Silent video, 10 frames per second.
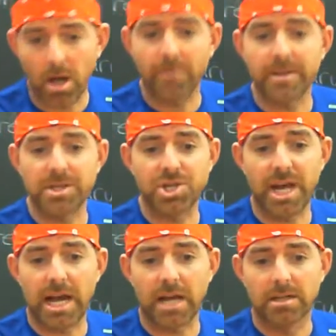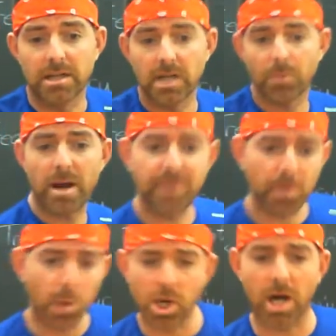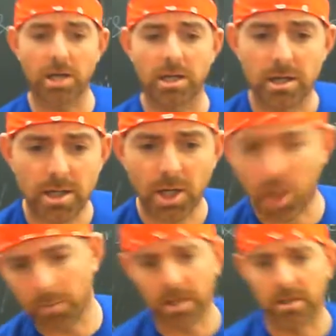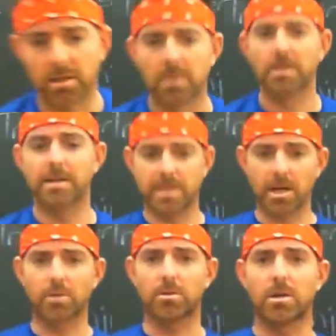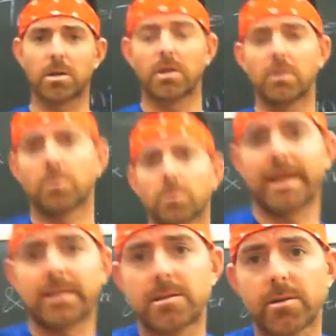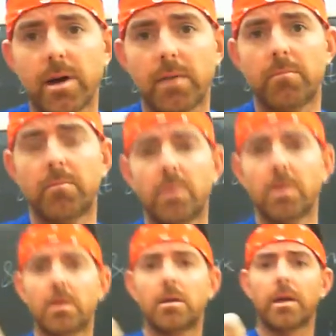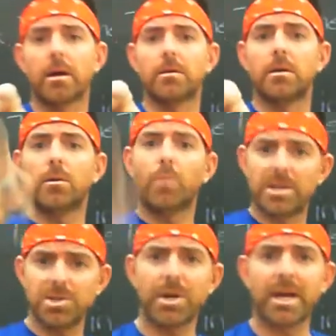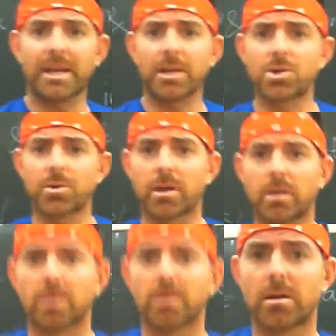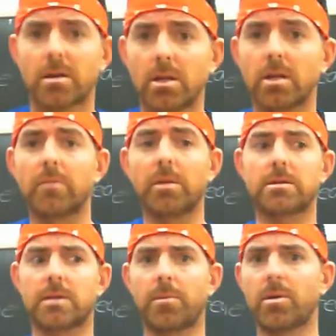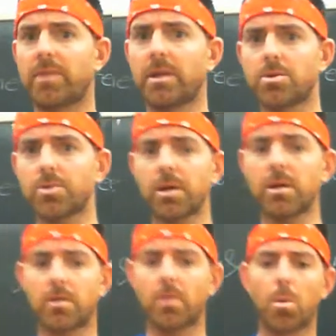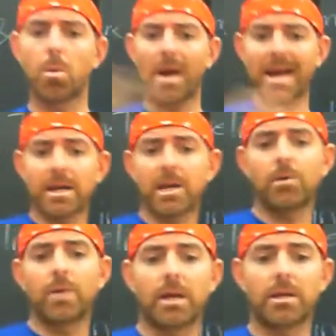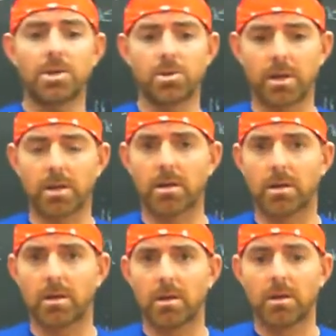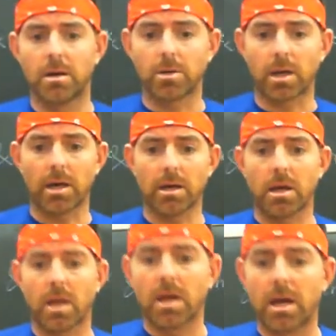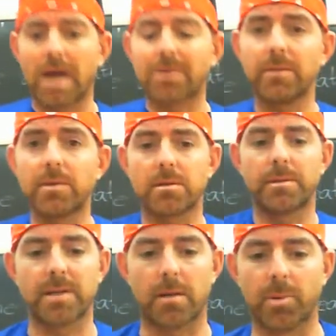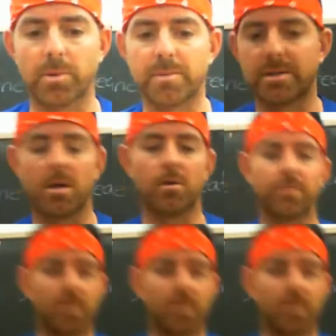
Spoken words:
on this chat. Where have you all gone? Come on, let's go. What about Instagram? Yeah? When do you get an injury? Can you give me an example of an injury? Where can you get an injury? Okay? I'll give you some examples myself.